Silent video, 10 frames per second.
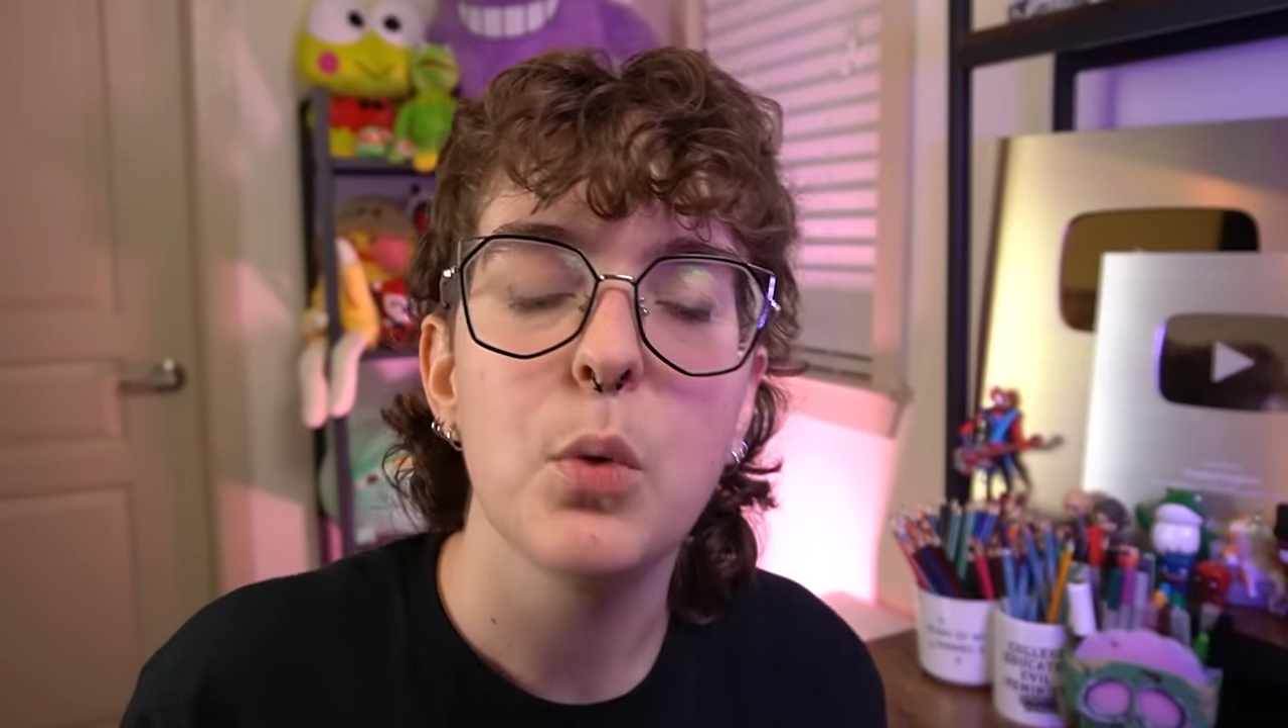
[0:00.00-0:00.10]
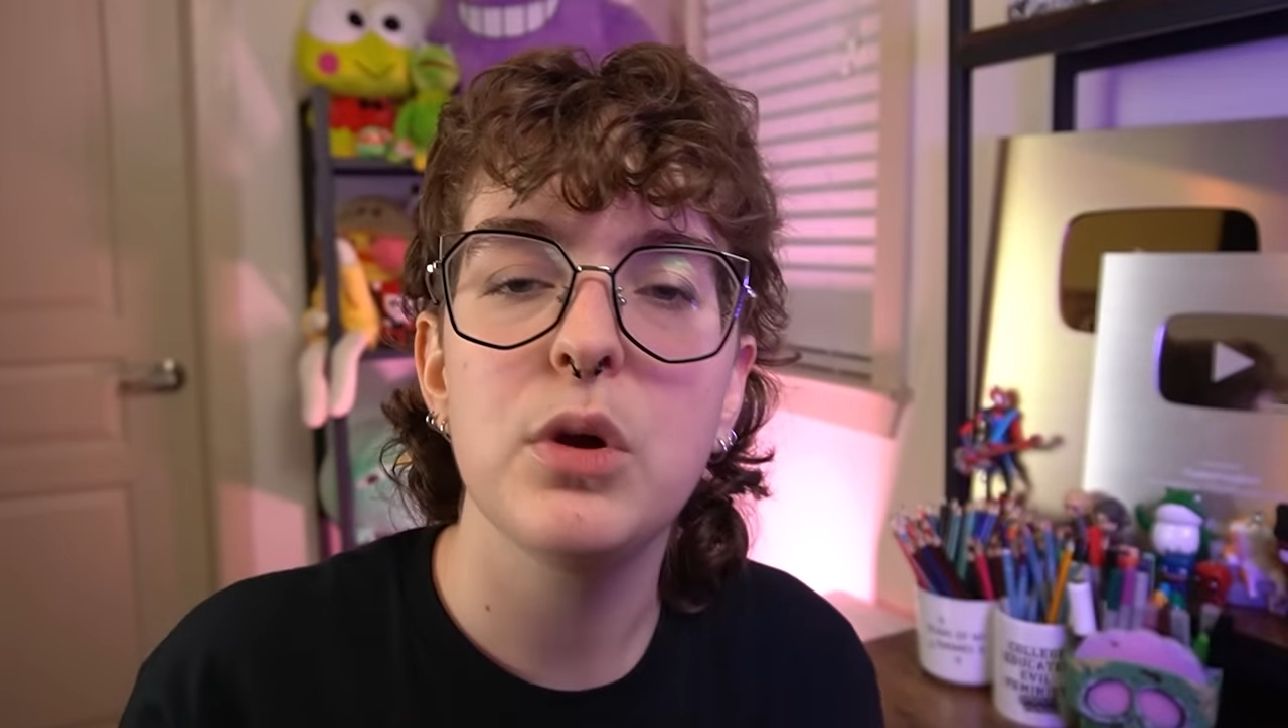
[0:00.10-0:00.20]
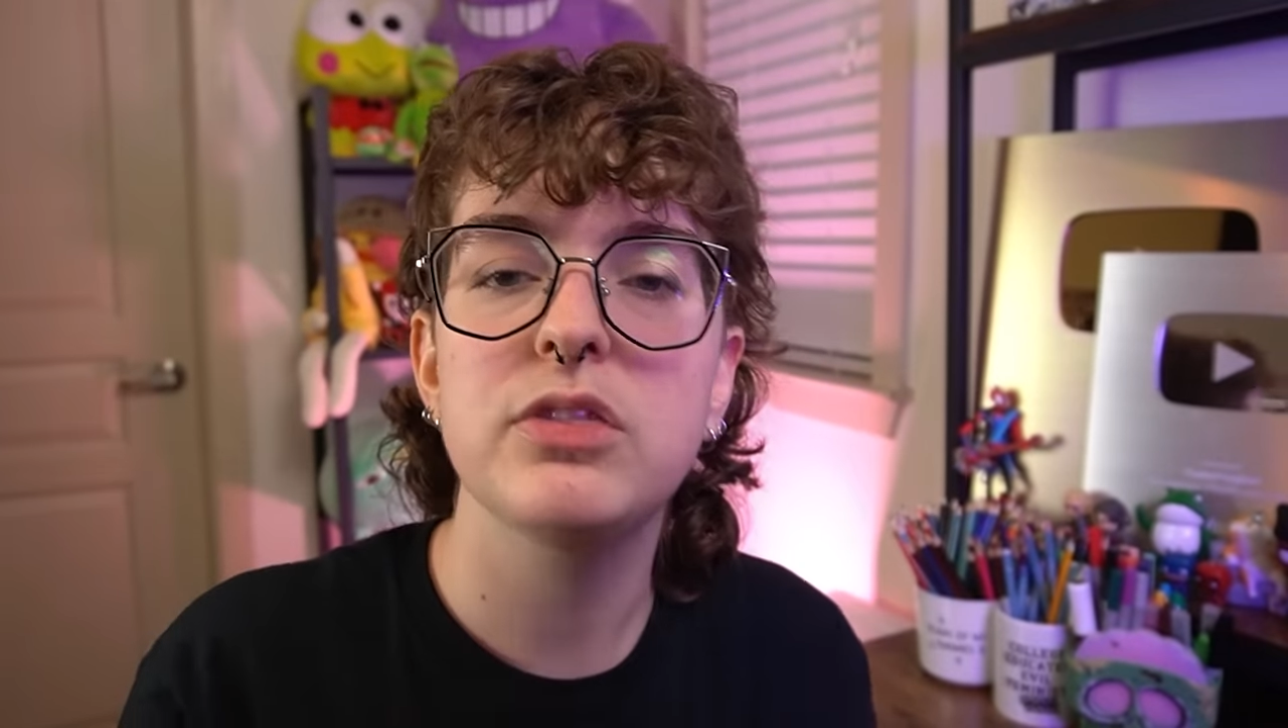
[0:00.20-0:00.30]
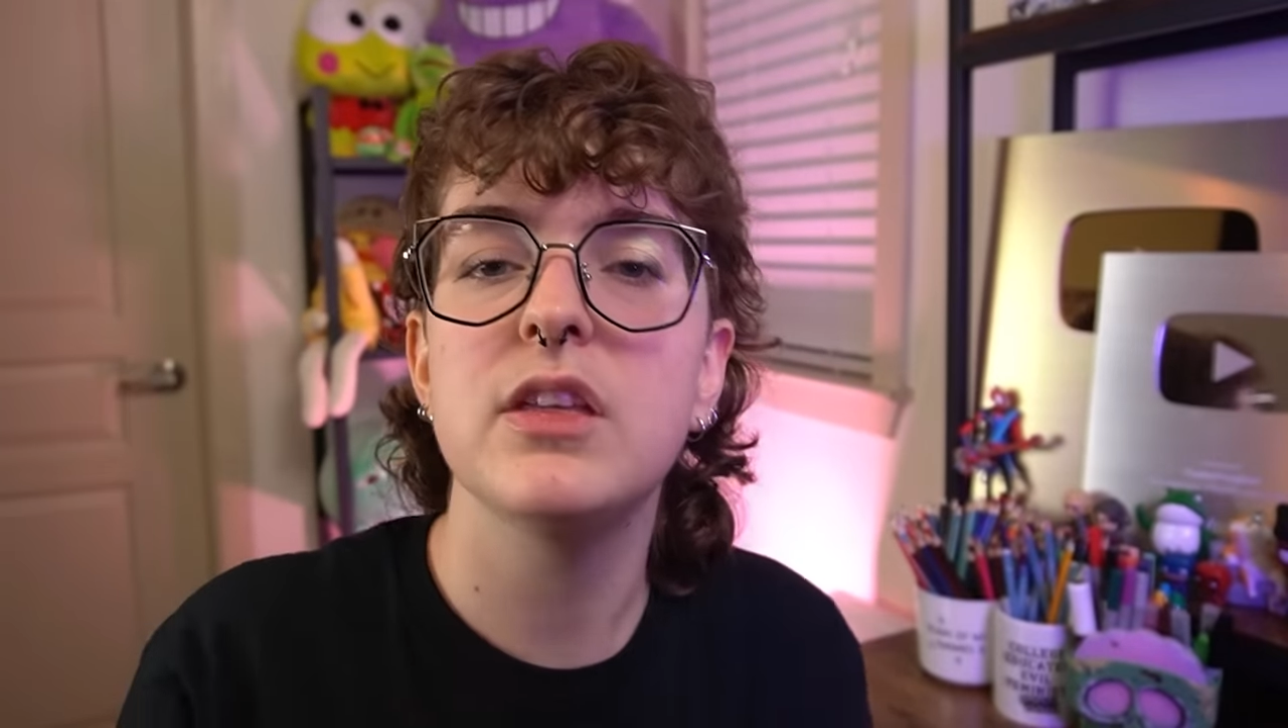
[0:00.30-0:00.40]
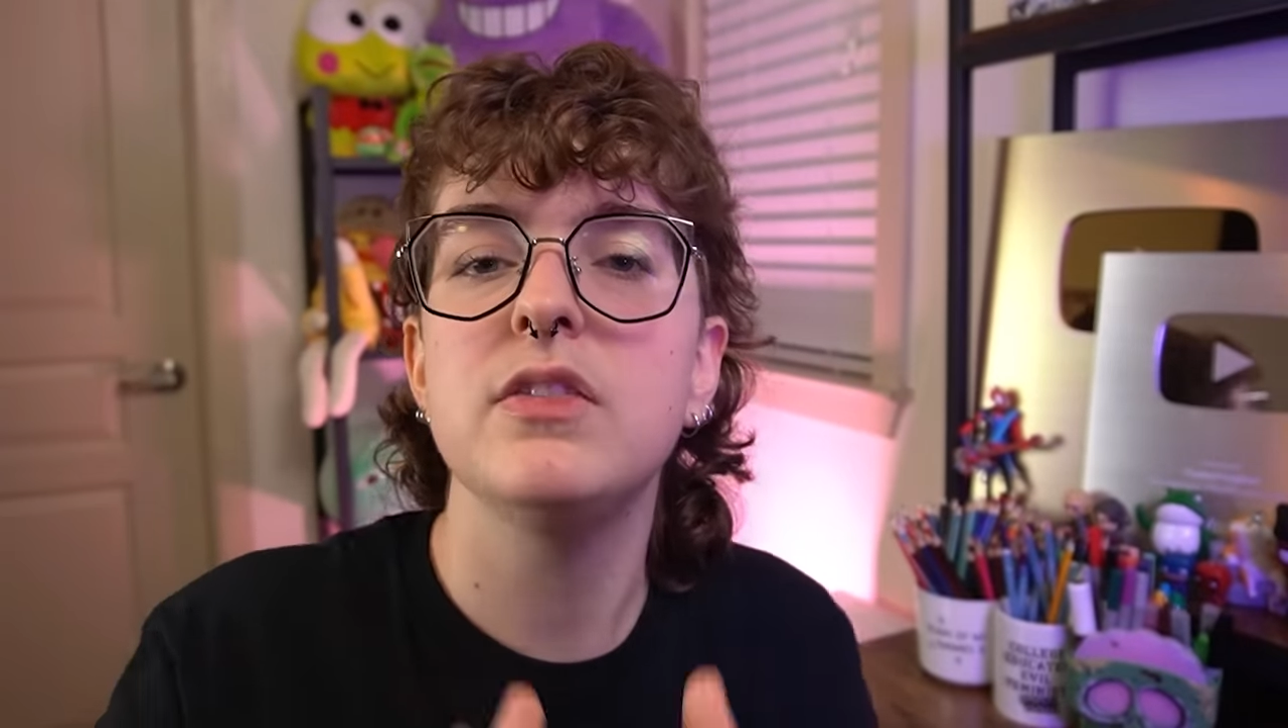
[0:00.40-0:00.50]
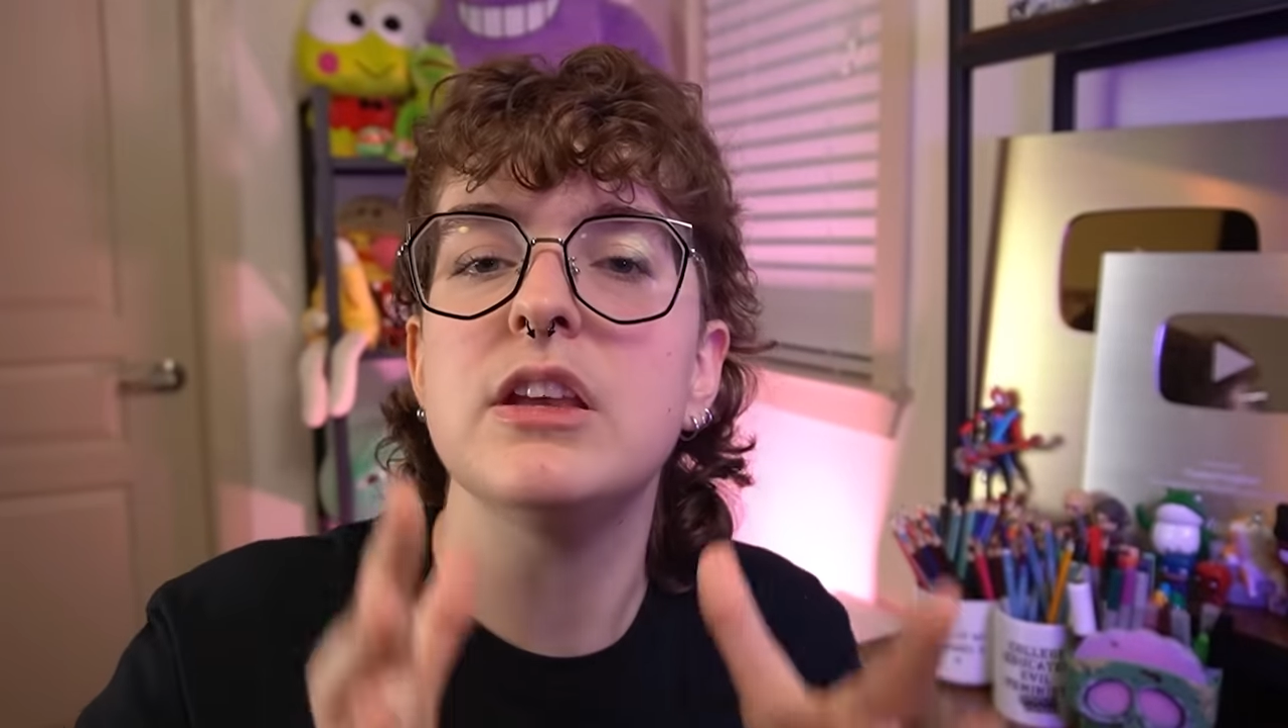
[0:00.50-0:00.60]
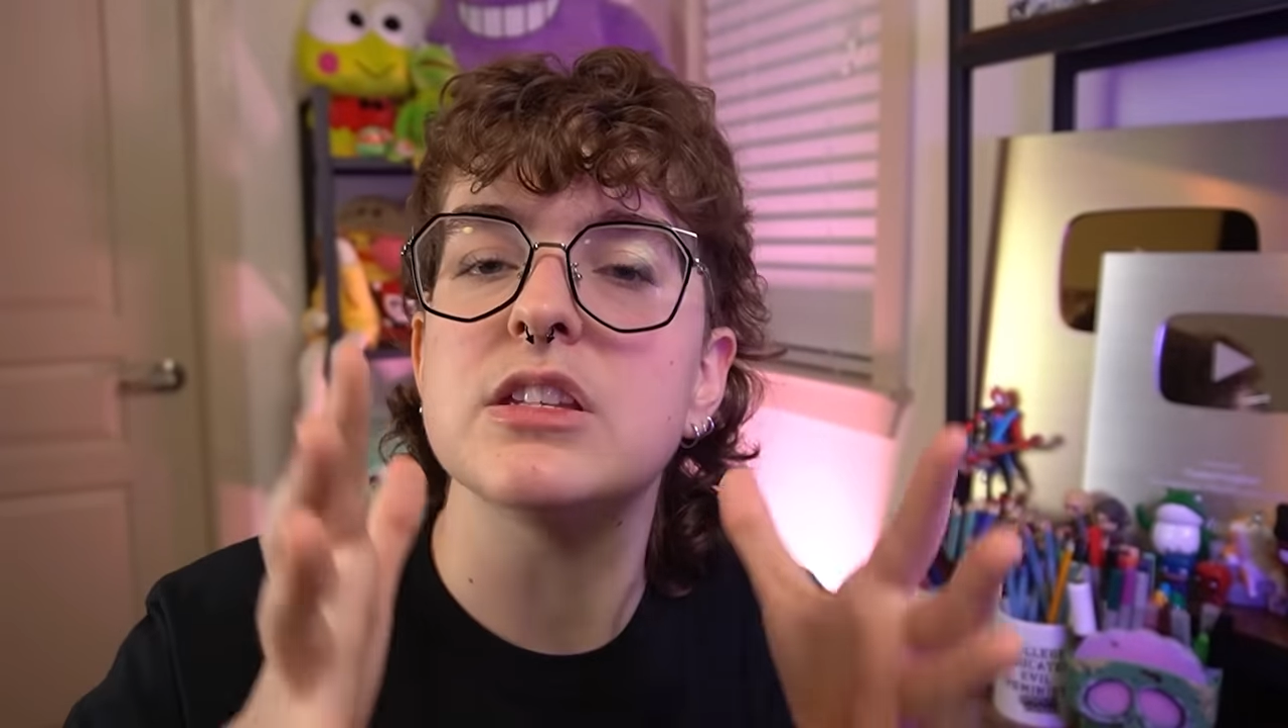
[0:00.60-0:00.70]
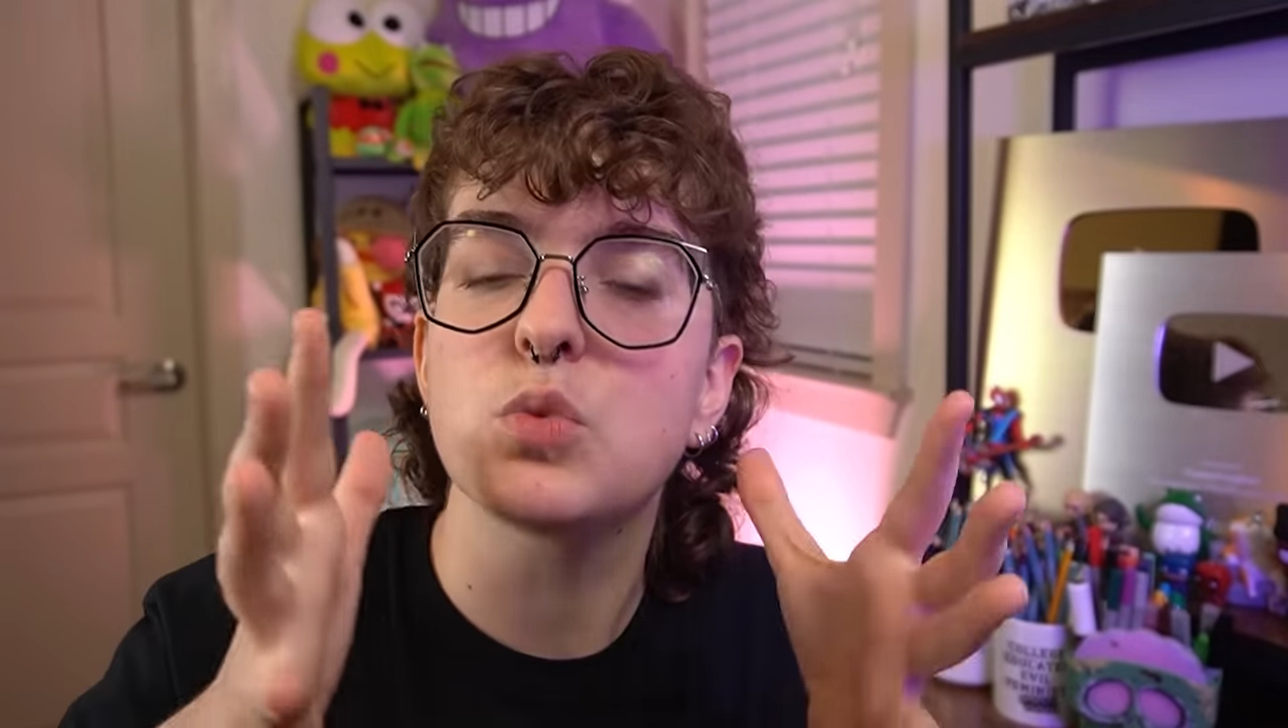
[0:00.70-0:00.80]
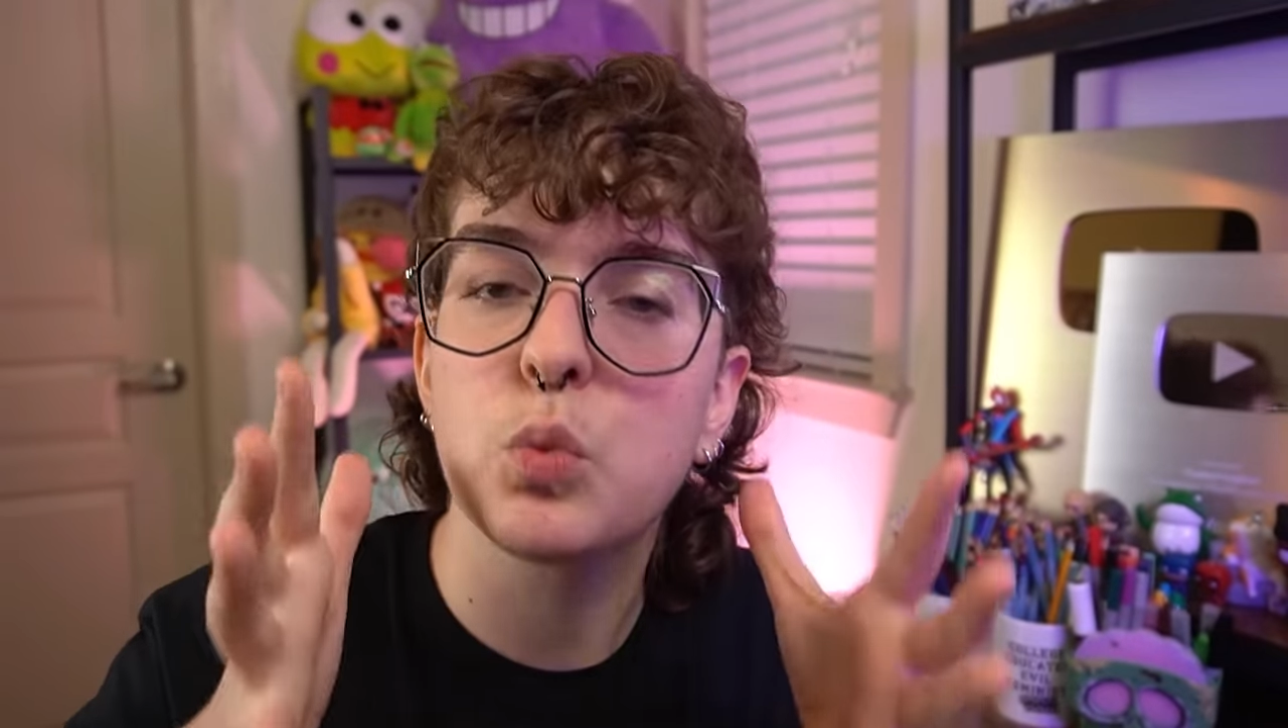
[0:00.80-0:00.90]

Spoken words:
within these